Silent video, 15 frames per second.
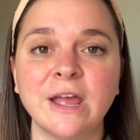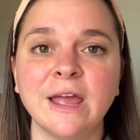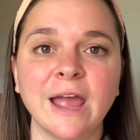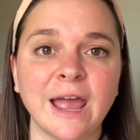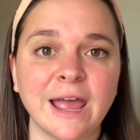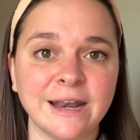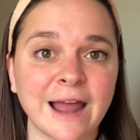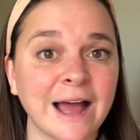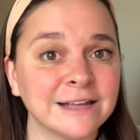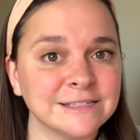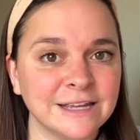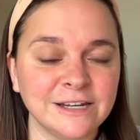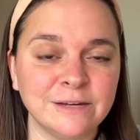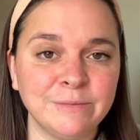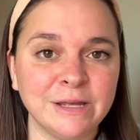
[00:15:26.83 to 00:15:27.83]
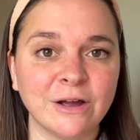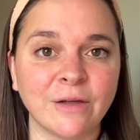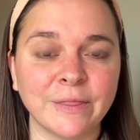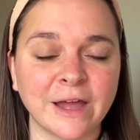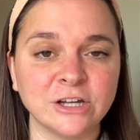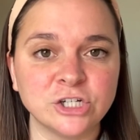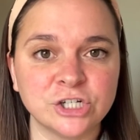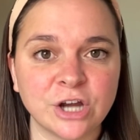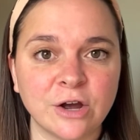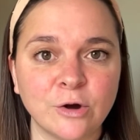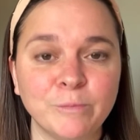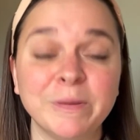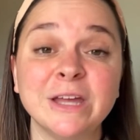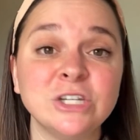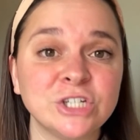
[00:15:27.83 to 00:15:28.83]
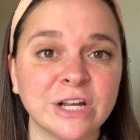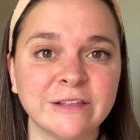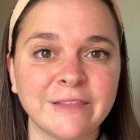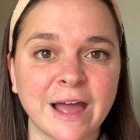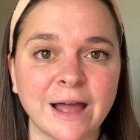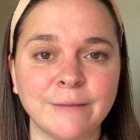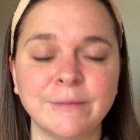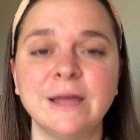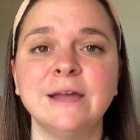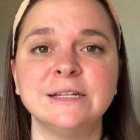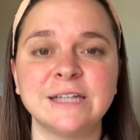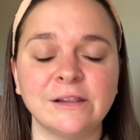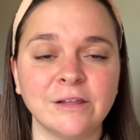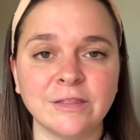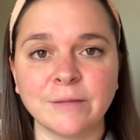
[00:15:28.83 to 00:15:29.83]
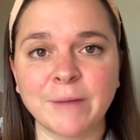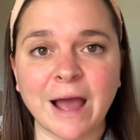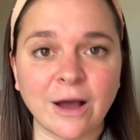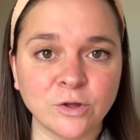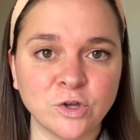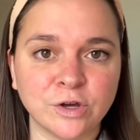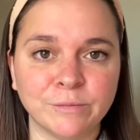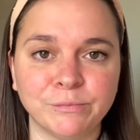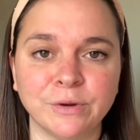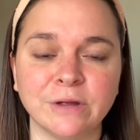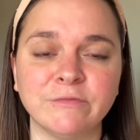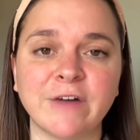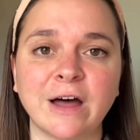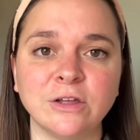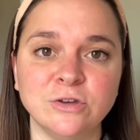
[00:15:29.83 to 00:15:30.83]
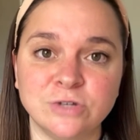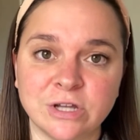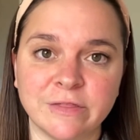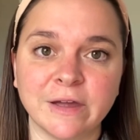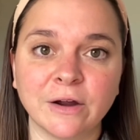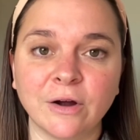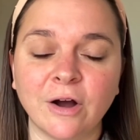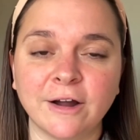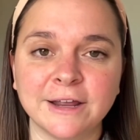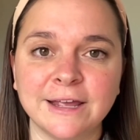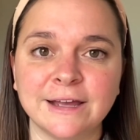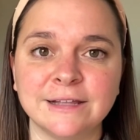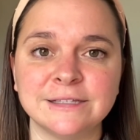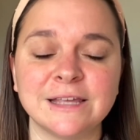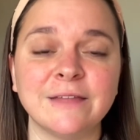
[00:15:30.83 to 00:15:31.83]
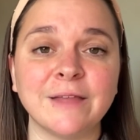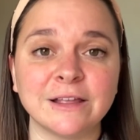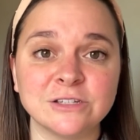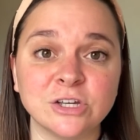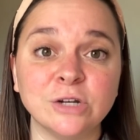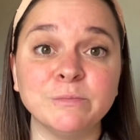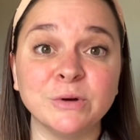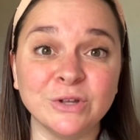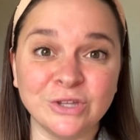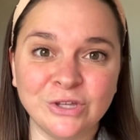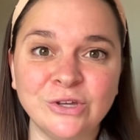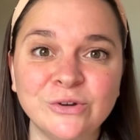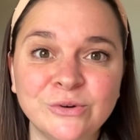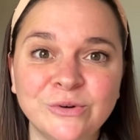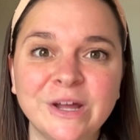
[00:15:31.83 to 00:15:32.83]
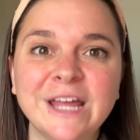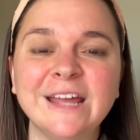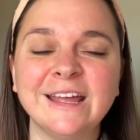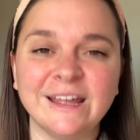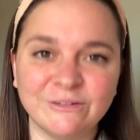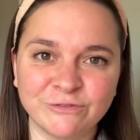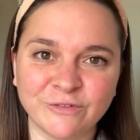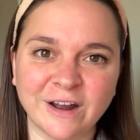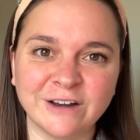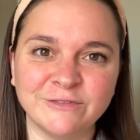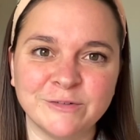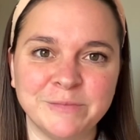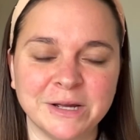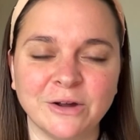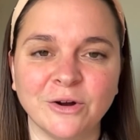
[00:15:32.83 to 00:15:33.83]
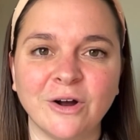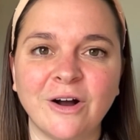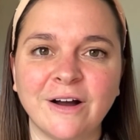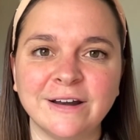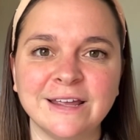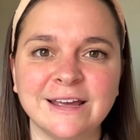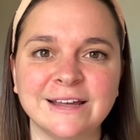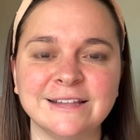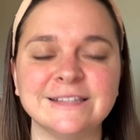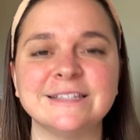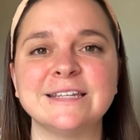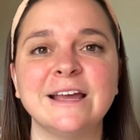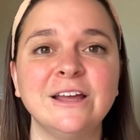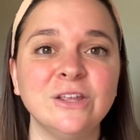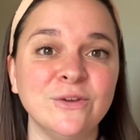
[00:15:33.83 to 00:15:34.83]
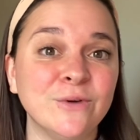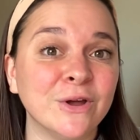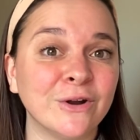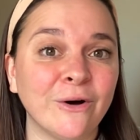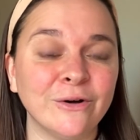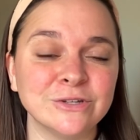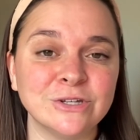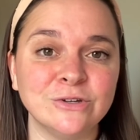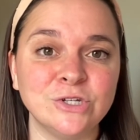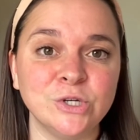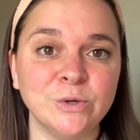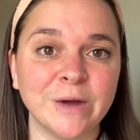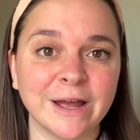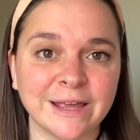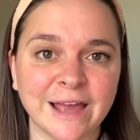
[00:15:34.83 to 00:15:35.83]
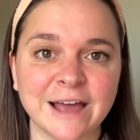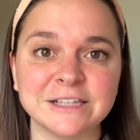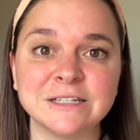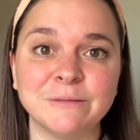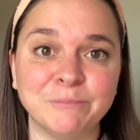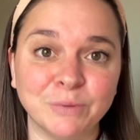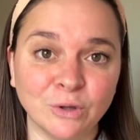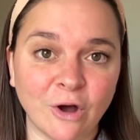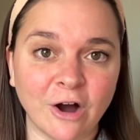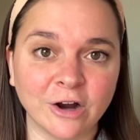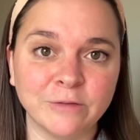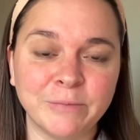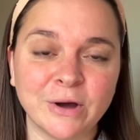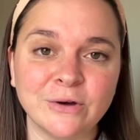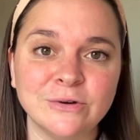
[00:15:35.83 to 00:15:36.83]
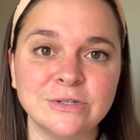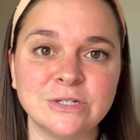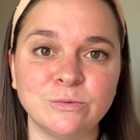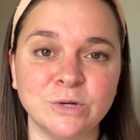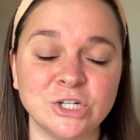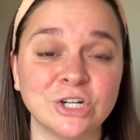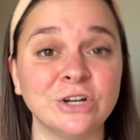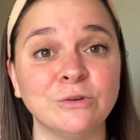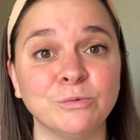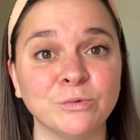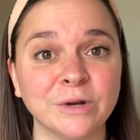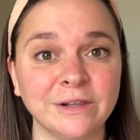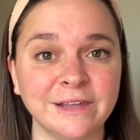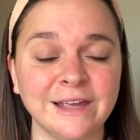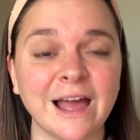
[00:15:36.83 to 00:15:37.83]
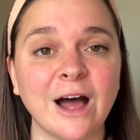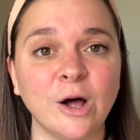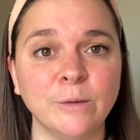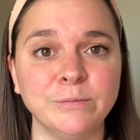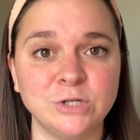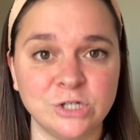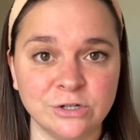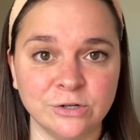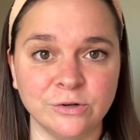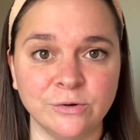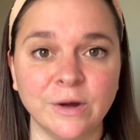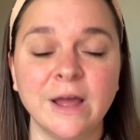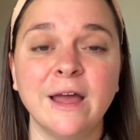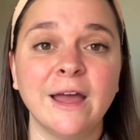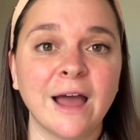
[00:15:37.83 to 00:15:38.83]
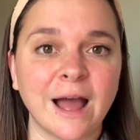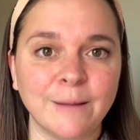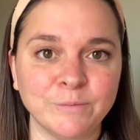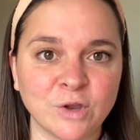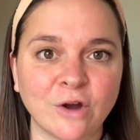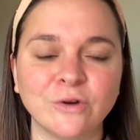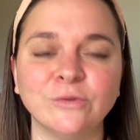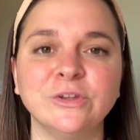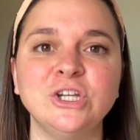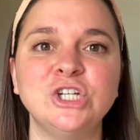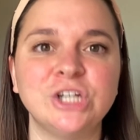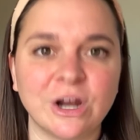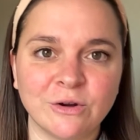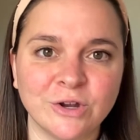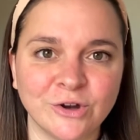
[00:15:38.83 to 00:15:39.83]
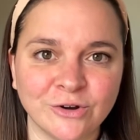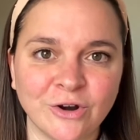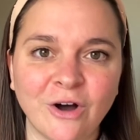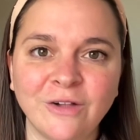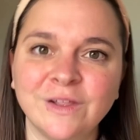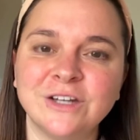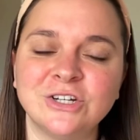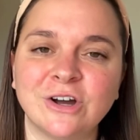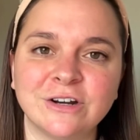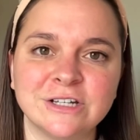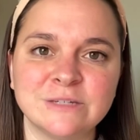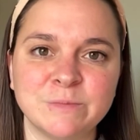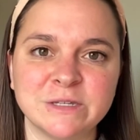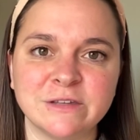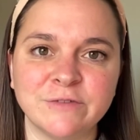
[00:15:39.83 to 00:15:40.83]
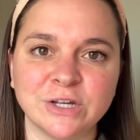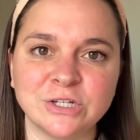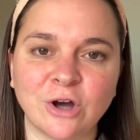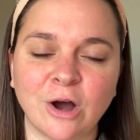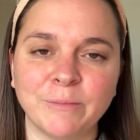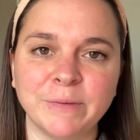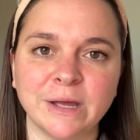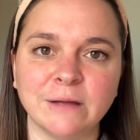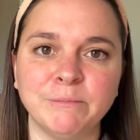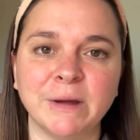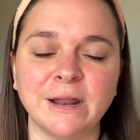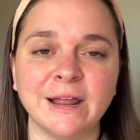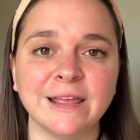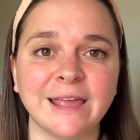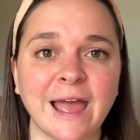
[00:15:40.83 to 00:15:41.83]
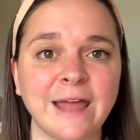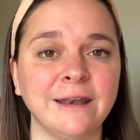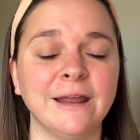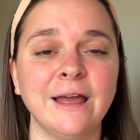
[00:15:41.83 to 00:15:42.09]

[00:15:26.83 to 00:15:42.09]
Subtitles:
and asking to be on that show, pitching them, telling them how you can bring value to their audience, and that's going to put you in front of a bigger audience. You could also do a guest blog post, which could really help to not only share your knowledge on a specific topic, but again,